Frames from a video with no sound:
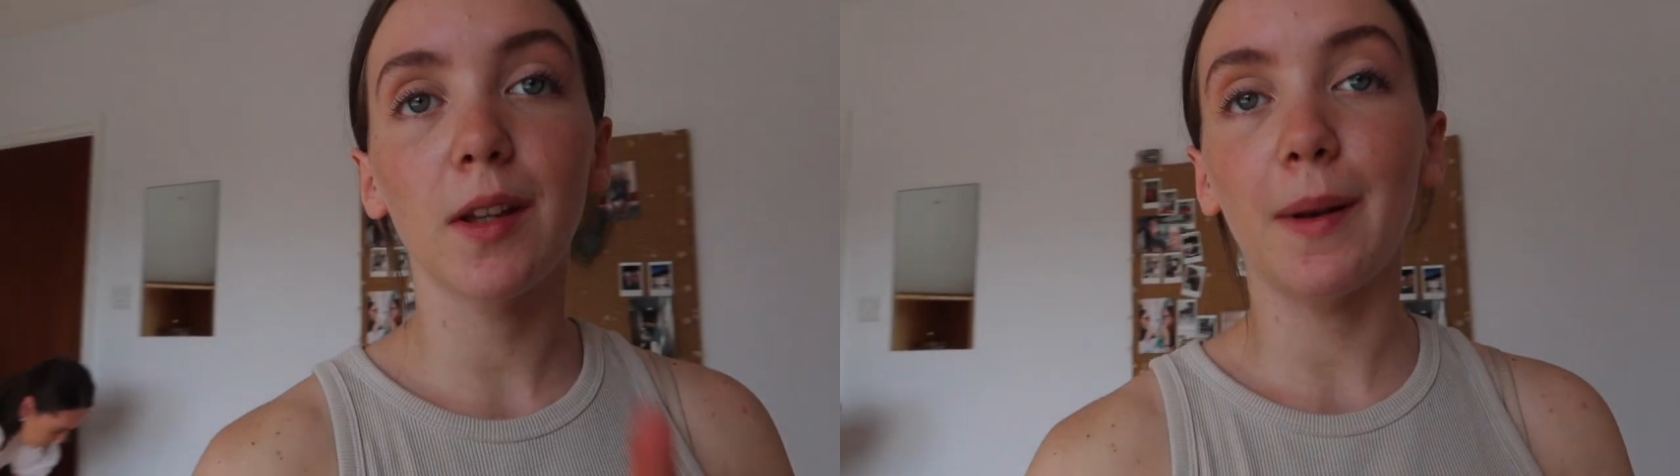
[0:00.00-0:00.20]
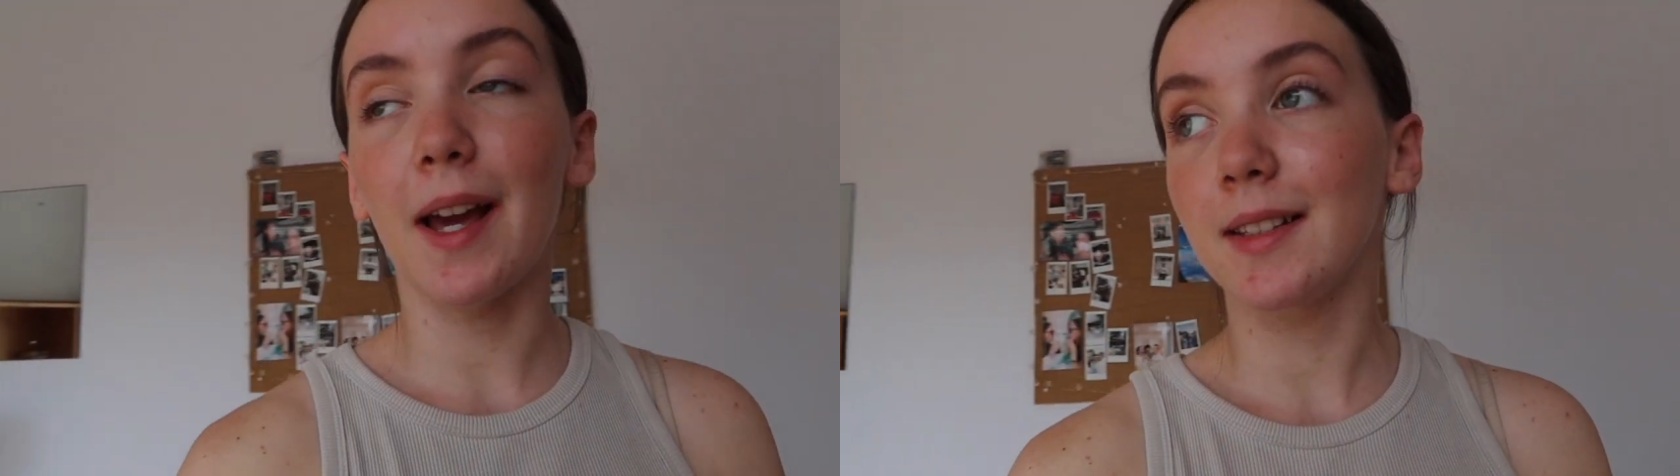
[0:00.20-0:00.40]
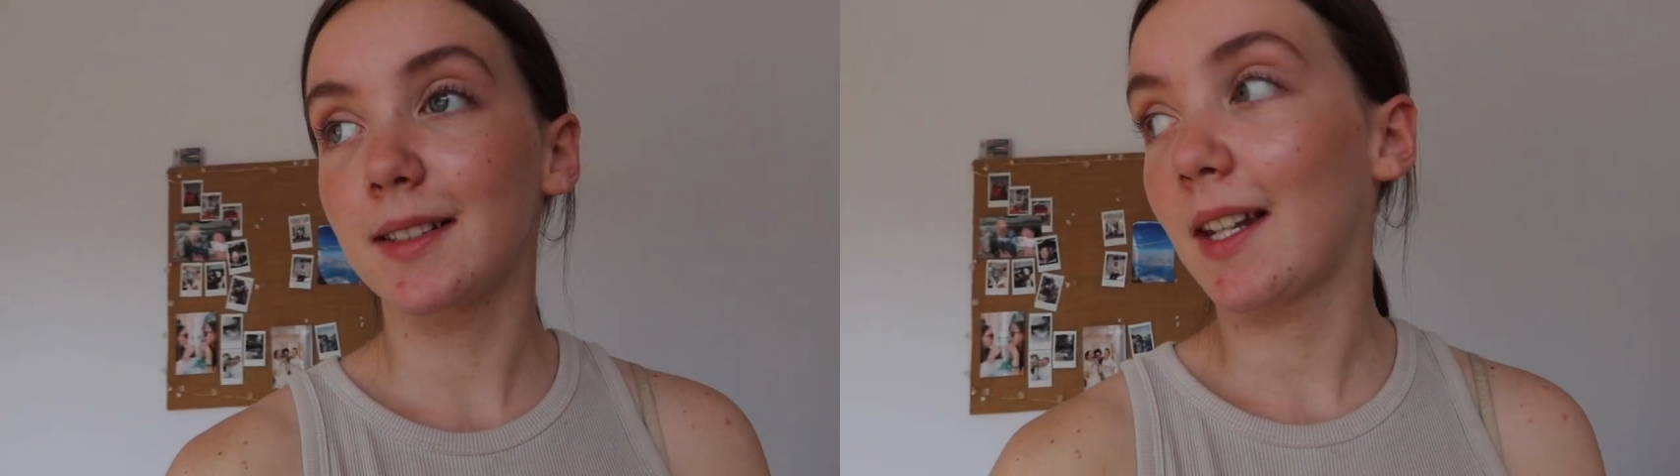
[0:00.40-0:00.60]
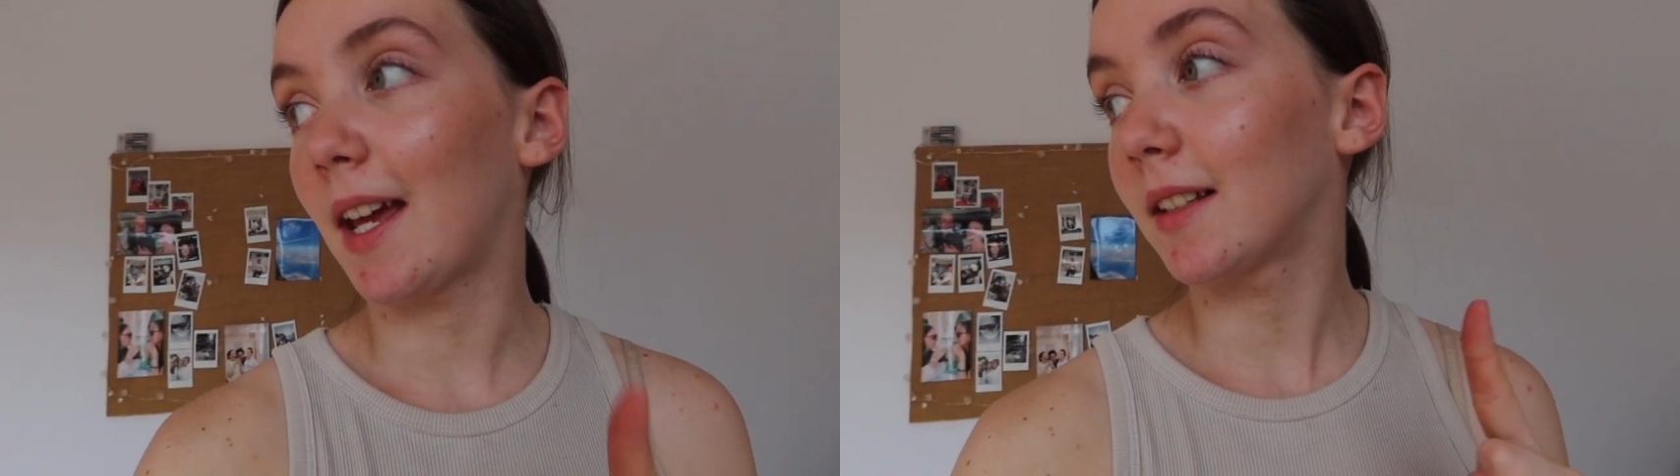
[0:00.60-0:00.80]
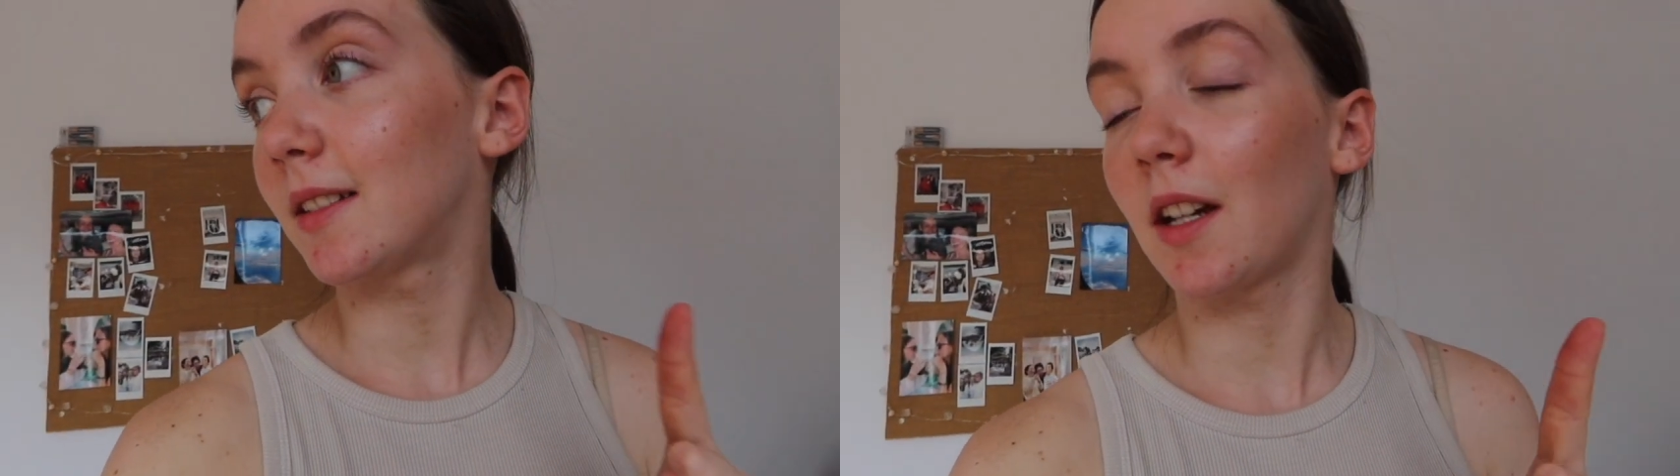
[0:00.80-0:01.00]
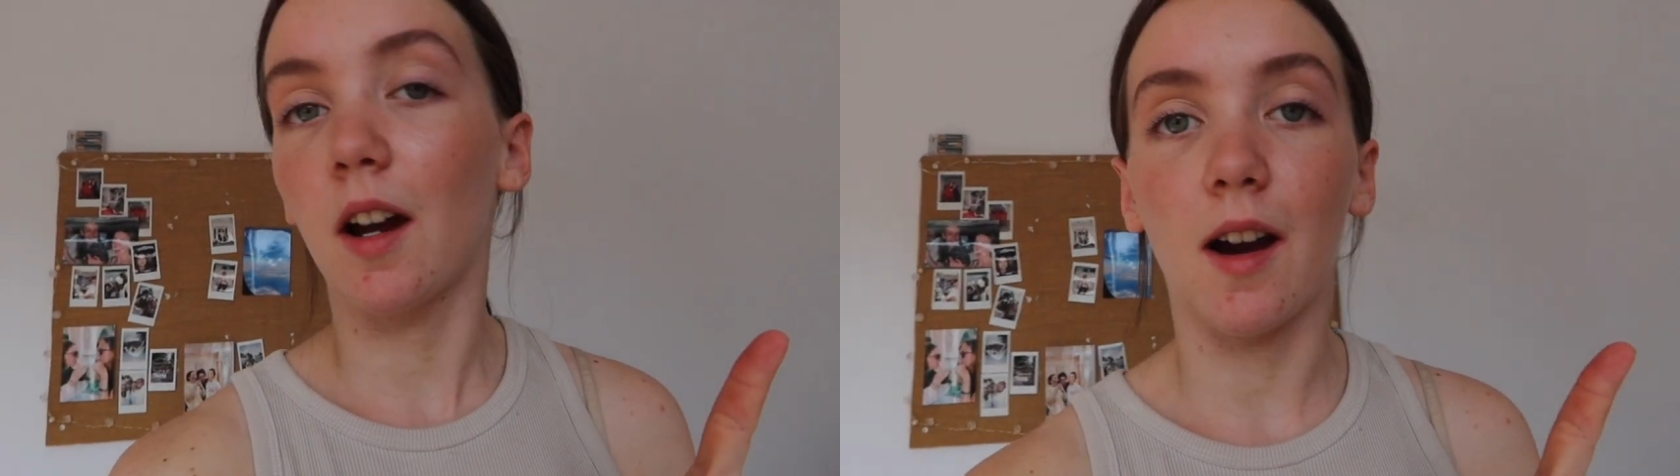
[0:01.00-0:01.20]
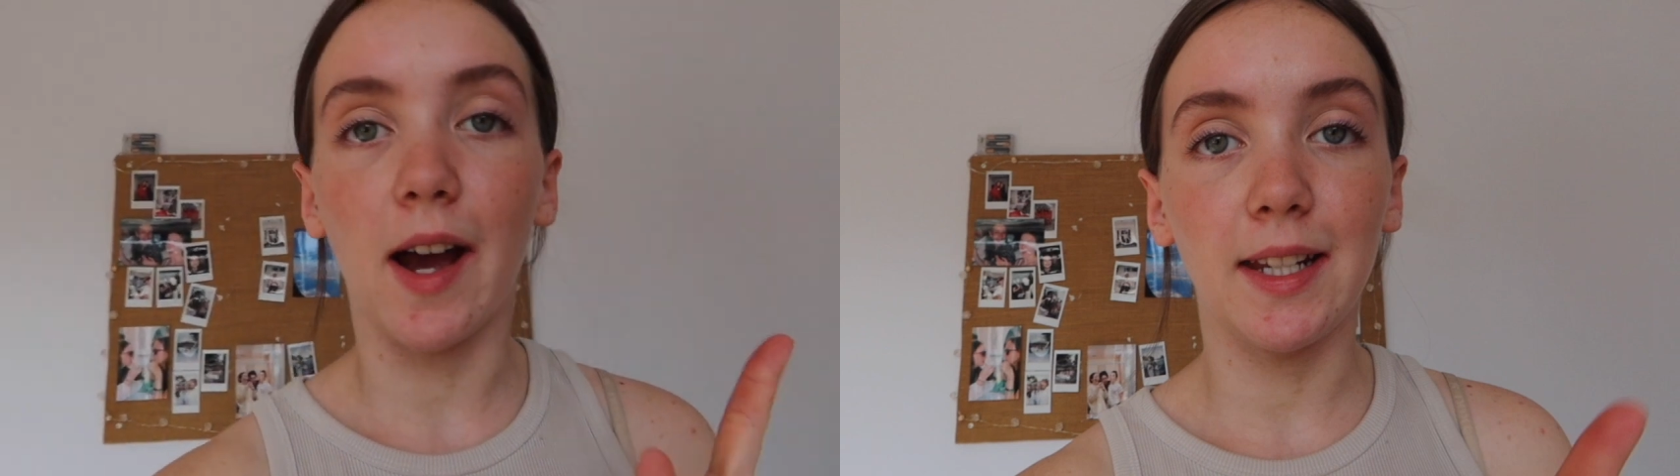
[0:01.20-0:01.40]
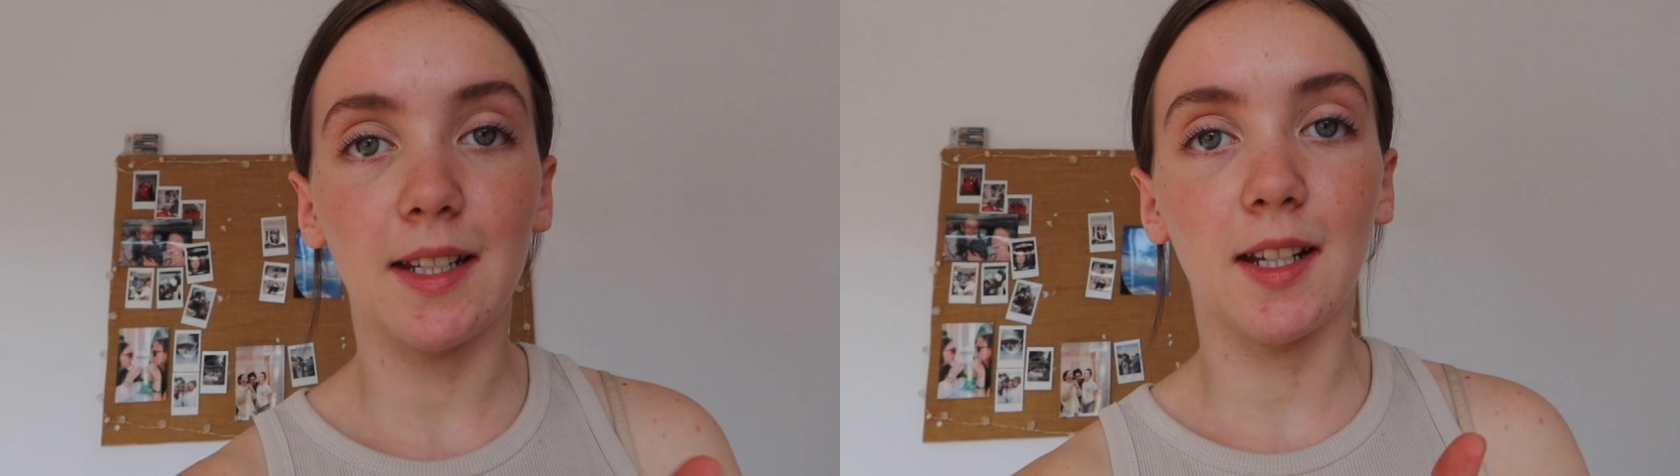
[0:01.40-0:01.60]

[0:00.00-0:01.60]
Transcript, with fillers: the plans next are I need